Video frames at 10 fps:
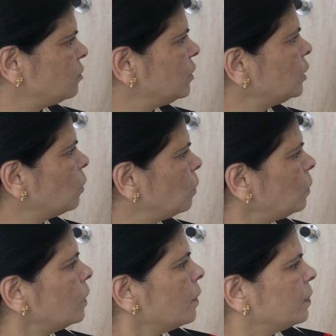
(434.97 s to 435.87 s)
we
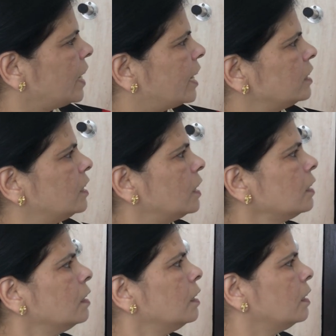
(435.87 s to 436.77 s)
know that
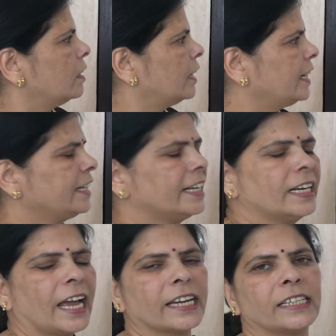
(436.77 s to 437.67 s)
the Indian
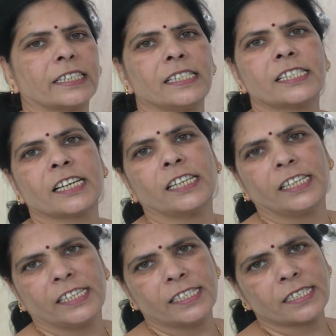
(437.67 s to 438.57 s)
agriculture
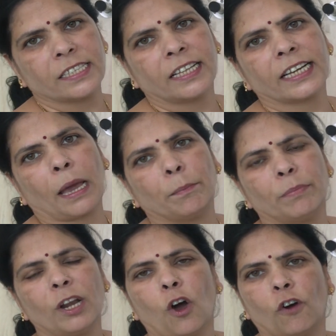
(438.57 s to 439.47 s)
is the
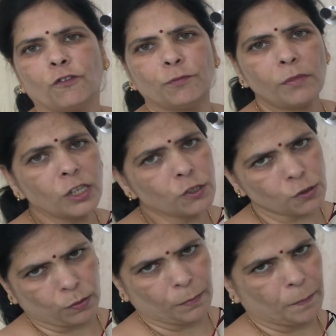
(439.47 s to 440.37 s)
gamble of
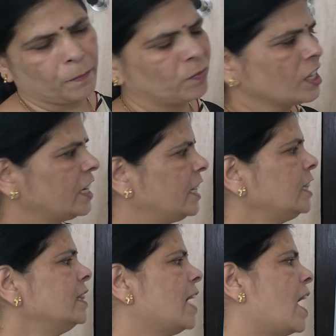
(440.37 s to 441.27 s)
monsoon.
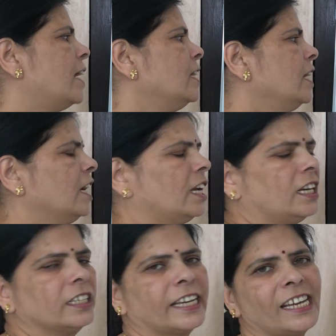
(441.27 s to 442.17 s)
In that,
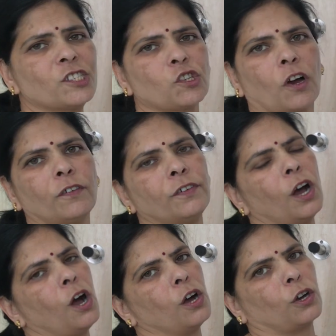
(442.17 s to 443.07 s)
in case of
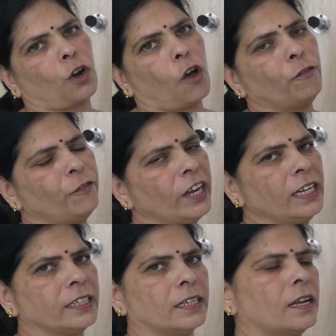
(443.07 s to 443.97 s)
crop
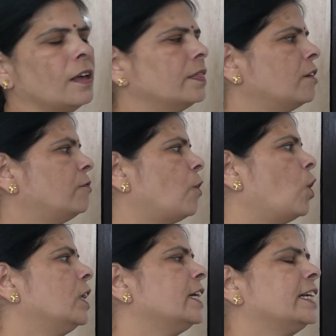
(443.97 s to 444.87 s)
failure, they
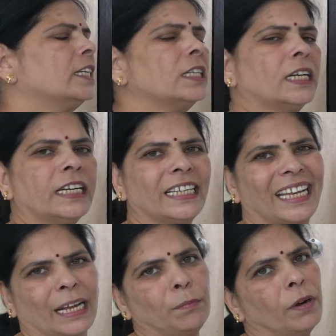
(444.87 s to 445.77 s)
fall in
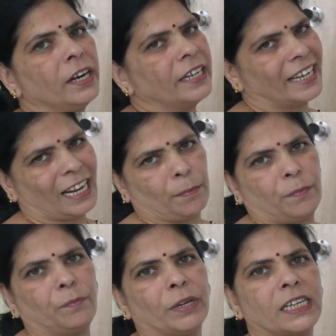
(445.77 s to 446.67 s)
debt trap
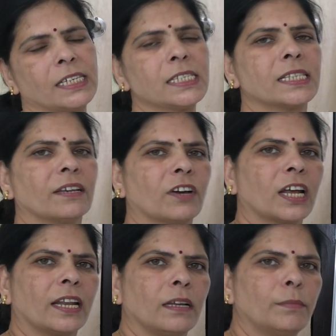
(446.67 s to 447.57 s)
because they were
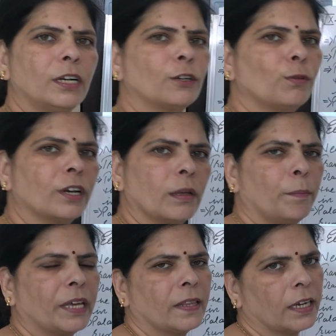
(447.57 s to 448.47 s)
unable to
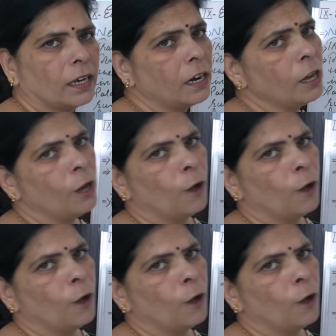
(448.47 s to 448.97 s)
repay their